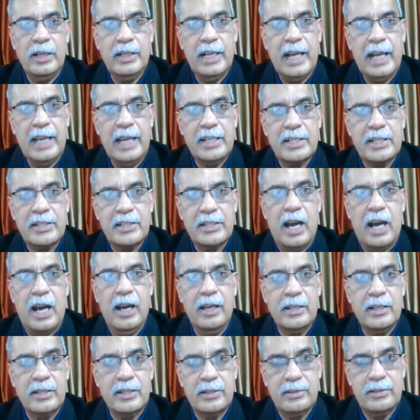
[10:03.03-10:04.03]
that I
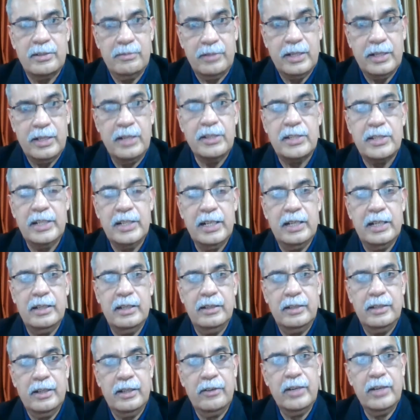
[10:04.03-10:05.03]
consider
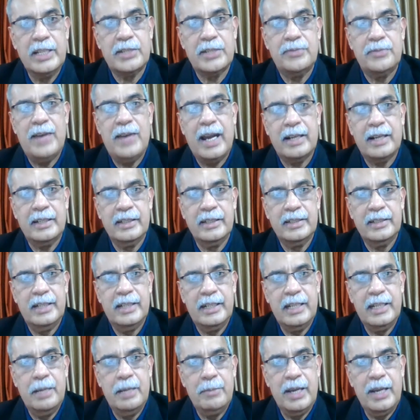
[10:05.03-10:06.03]
the risk factors
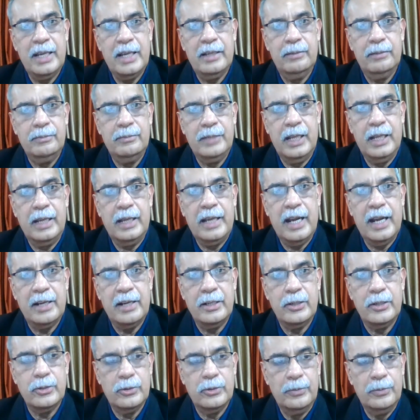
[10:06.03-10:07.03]
that they get
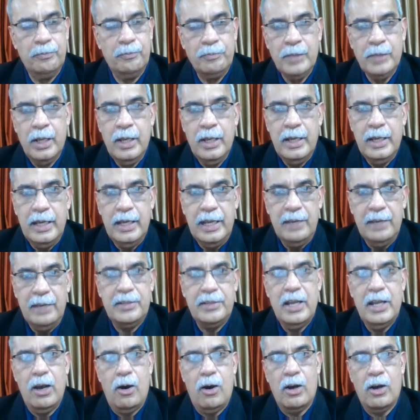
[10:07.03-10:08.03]
into. If
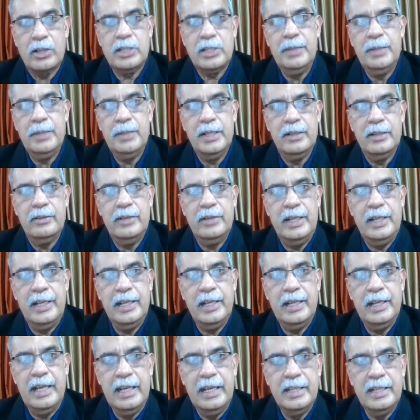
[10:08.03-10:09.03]
their oximeter
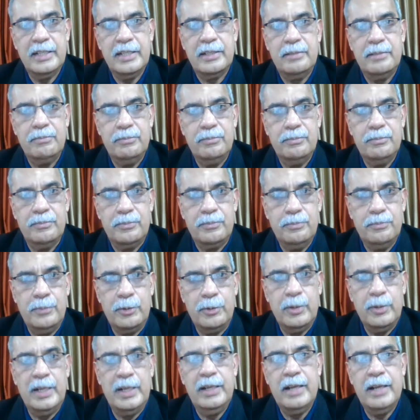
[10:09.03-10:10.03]
reading is
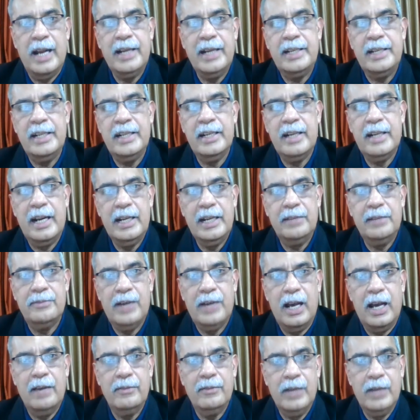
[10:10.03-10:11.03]
between 90 and
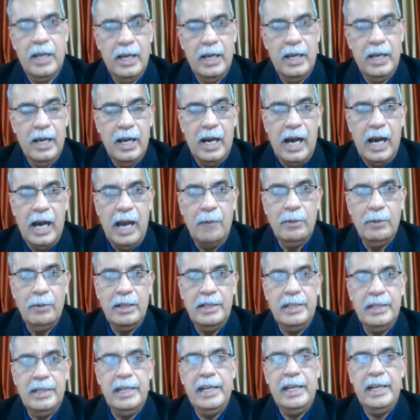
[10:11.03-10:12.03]
95, I
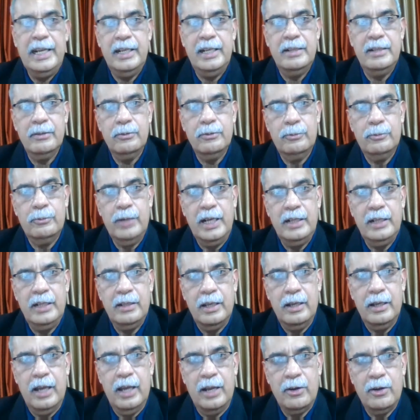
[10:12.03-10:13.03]
will lead with
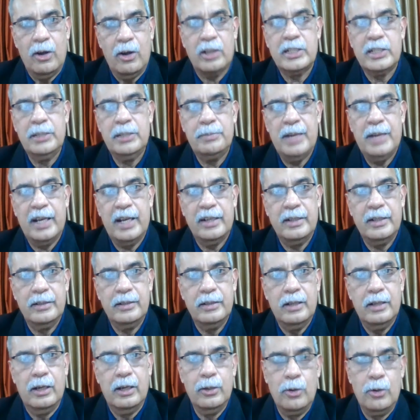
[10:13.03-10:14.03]
enoxaparin,
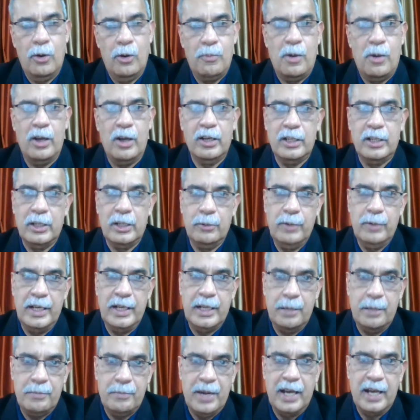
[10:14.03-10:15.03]
a low molecular weight
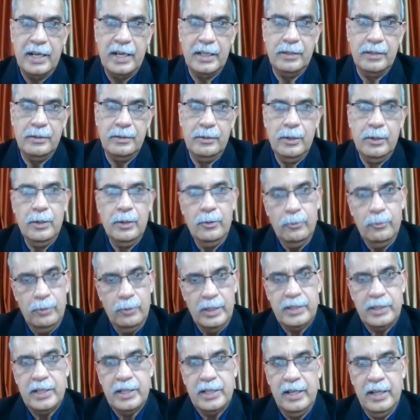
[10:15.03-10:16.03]
heparin,
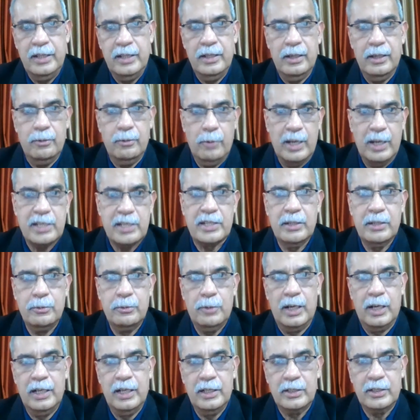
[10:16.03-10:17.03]
which in the Western
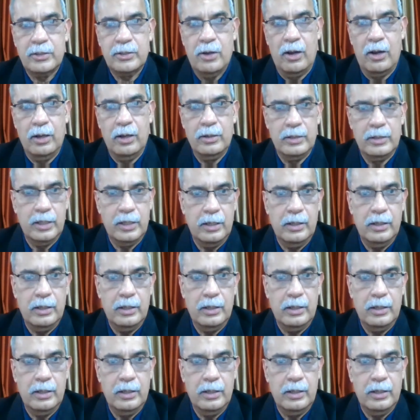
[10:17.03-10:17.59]
world is called